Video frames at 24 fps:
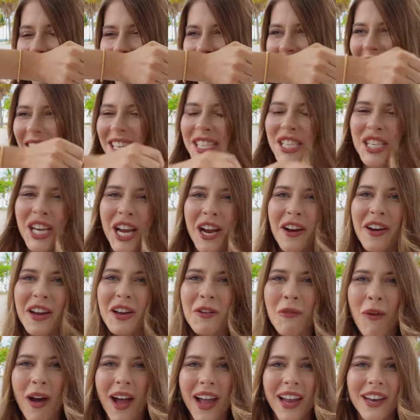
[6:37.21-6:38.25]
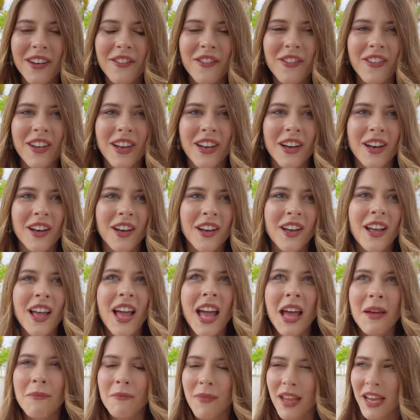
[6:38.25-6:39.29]
That cherry wine feel,
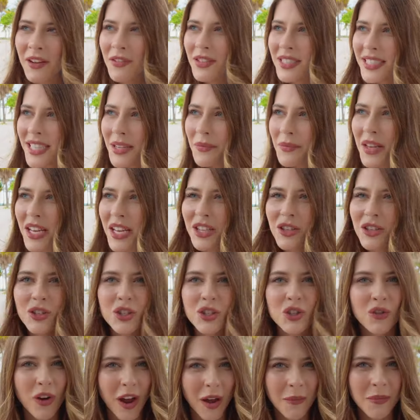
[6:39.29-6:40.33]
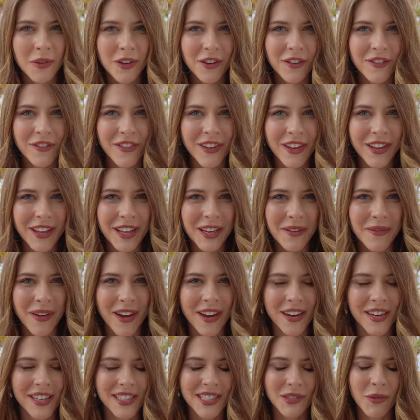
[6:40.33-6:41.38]
even something a little tropical feeling
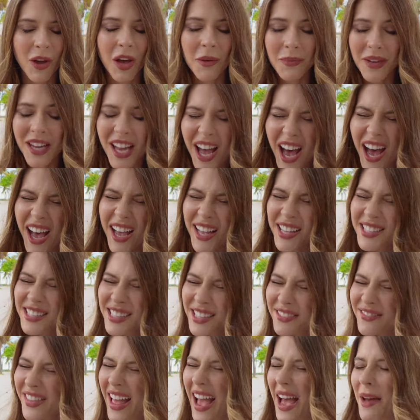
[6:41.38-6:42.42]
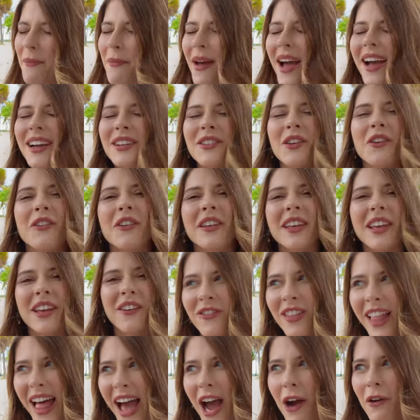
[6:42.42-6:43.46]
about it as well. Because of that magnolia
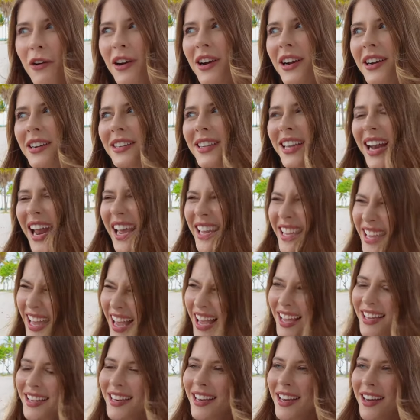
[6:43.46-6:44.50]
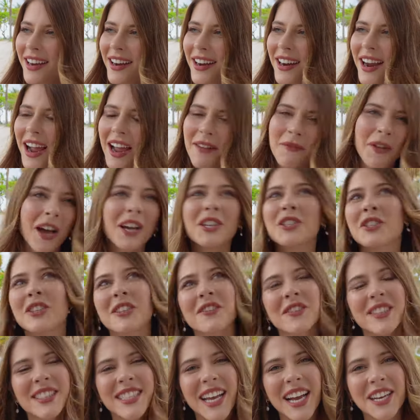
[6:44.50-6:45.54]
flower that I get in here, I'm not sure
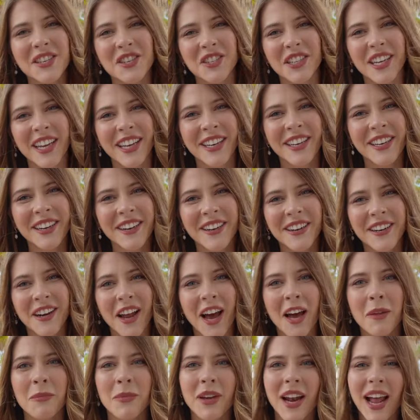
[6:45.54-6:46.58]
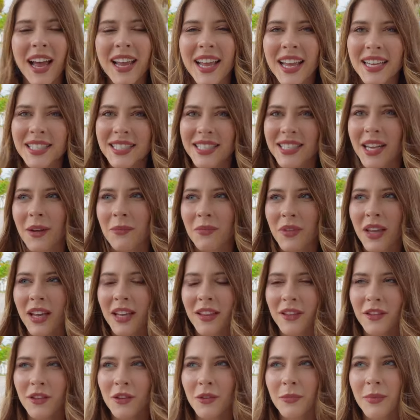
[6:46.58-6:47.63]
if it's actually in here or not, but I get something a
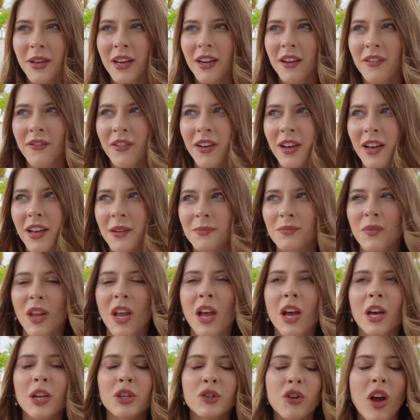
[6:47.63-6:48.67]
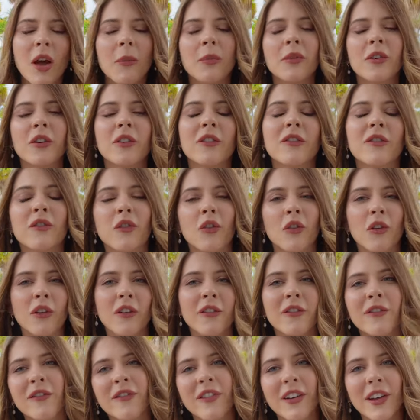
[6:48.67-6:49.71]
little bit of a tropical floral
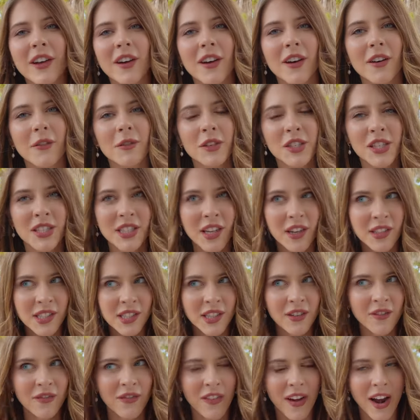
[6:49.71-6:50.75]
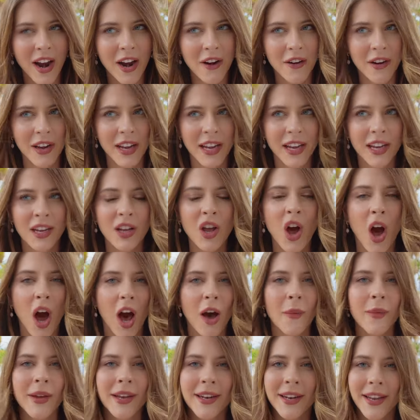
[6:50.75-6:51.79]
feel, which is also very
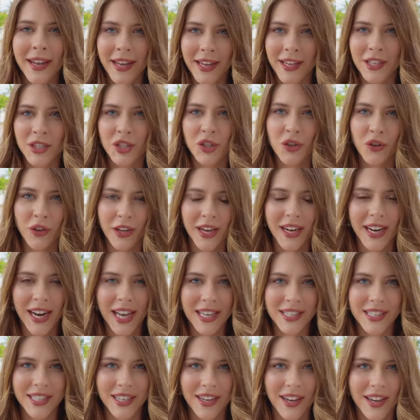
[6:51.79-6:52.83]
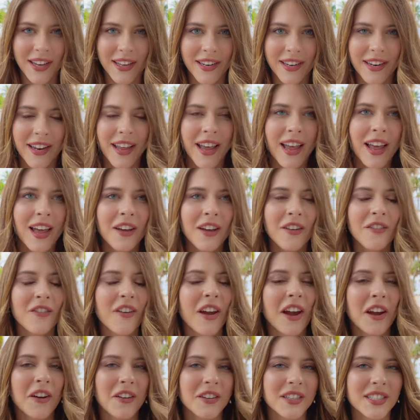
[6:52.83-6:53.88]
common in Juliette Has a Gun
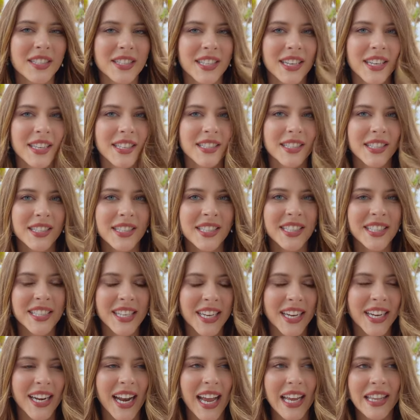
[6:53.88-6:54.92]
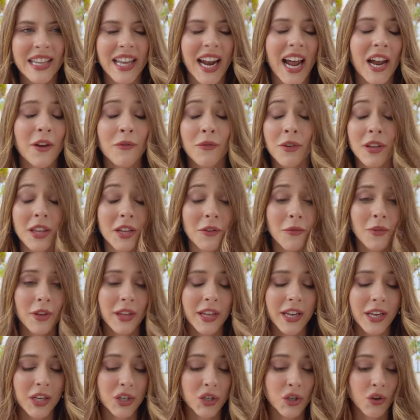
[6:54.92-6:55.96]
fragrances. It's a DNA that I really,
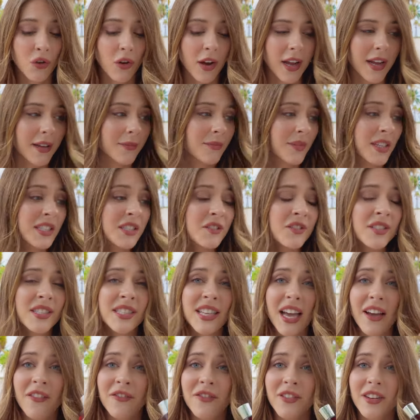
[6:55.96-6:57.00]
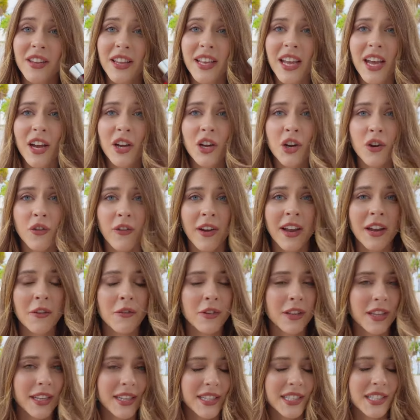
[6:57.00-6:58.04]
really enjoy. This is definitely a great
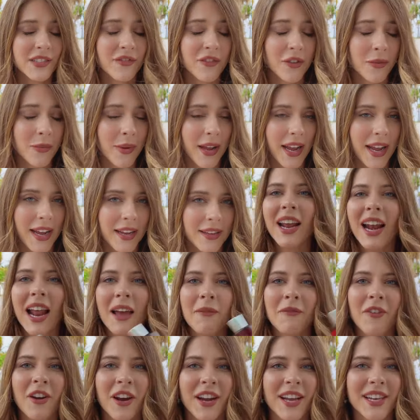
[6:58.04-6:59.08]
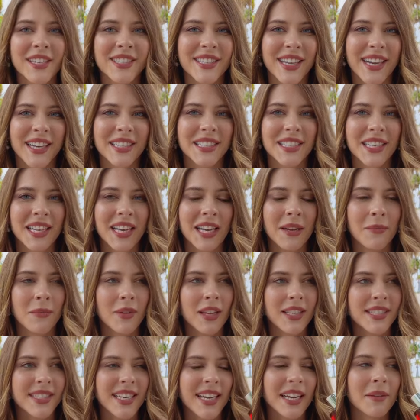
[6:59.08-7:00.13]
release for me, and I'm very excited to keep
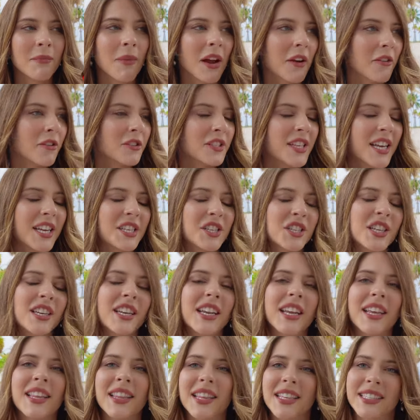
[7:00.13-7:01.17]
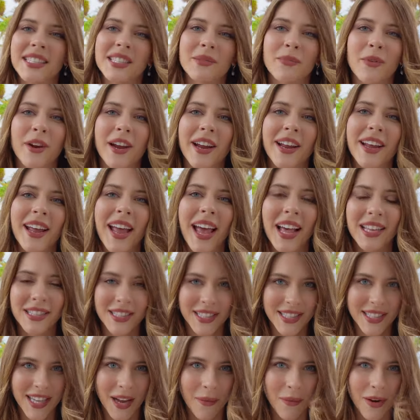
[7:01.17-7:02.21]
this in my rotation this spring and
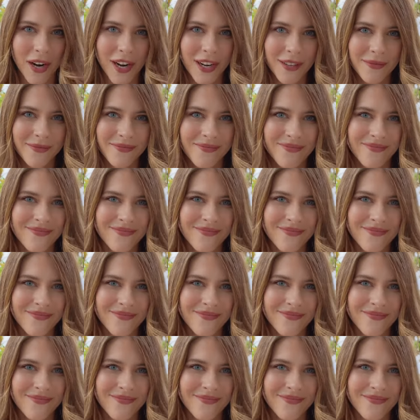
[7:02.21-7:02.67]
summer.